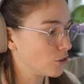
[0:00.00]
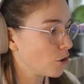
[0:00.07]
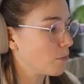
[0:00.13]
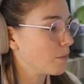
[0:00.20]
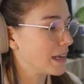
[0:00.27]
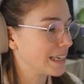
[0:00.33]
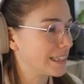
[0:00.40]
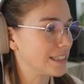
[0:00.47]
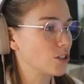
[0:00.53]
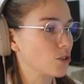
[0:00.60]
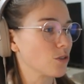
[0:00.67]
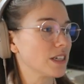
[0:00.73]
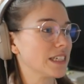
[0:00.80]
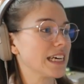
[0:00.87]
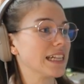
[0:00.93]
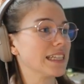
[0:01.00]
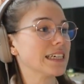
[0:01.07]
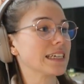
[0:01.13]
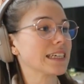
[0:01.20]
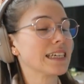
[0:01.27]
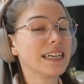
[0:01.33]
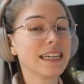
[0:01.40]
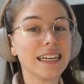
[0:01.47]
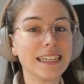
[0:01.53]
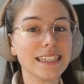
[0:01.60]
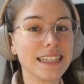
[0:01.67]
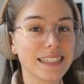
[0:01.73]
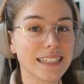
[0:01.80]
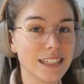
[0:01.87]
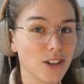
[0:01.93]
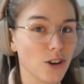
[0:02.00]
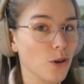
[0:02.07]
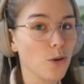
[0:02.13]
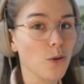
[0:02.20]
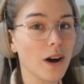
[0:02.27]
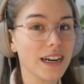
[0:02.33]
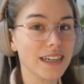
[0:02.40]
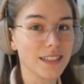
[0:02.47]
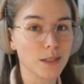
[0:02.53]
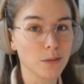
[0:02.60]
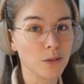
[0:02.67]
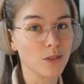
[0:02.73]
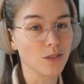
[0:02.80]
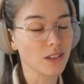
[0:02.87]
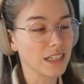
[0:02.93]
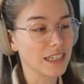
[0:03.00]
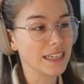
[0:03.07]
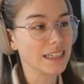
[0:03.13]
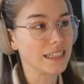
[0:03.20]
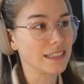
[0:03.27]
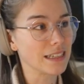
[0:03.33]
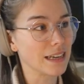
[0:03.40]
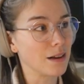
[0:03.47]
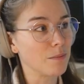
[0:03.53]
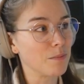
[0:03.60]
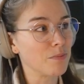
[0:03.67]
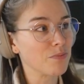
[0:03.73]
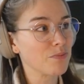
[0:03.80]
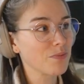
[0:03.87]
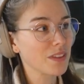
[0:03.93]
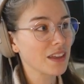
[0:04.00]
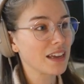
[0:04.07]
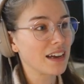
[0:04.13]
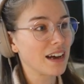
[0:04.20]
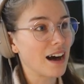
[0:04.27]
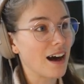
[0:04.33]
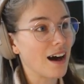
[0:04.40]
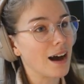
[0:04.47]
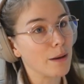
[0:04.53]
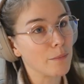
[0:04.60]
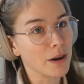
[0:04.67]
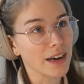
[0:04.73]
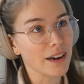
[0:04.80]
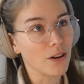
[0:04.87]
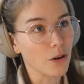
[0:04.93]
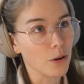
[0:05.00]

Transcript: You know me in storytelling. It doesn't go quite as smoothly as I might